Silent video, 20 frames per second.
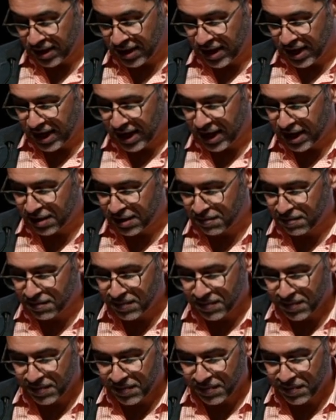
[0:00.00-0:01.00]
Um,
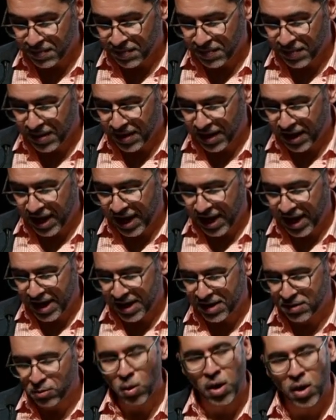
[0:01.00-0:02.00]

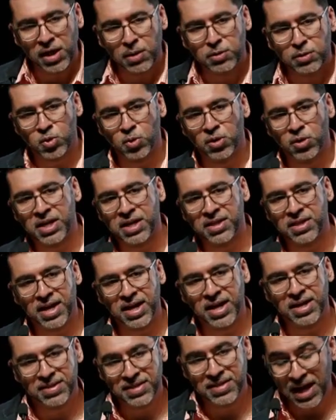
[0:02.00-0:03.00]
and while I was working
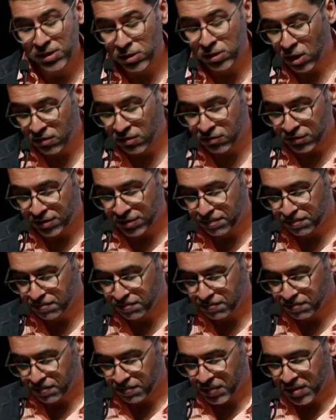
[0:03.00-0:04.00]
then in that law firm,
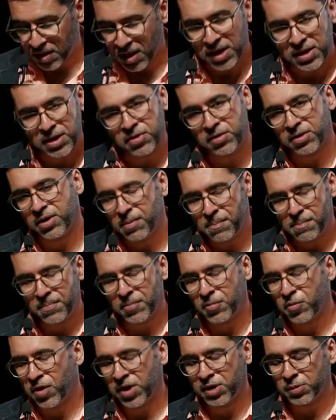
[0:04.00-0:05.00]
another
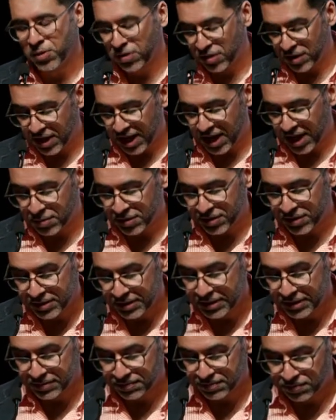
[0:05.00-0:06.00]
incredible thing happened.
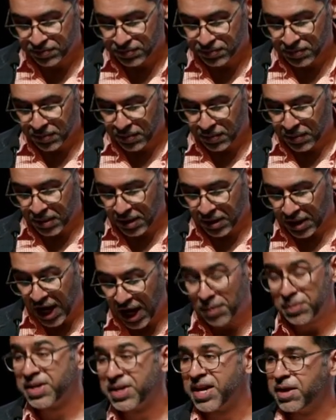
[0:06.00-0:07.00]
I
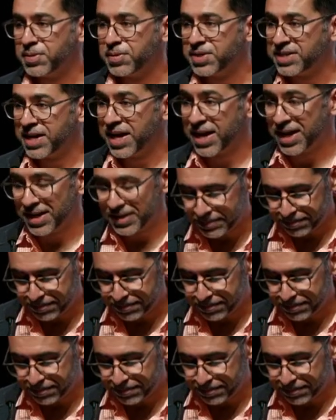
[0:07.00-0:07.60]
became a dad.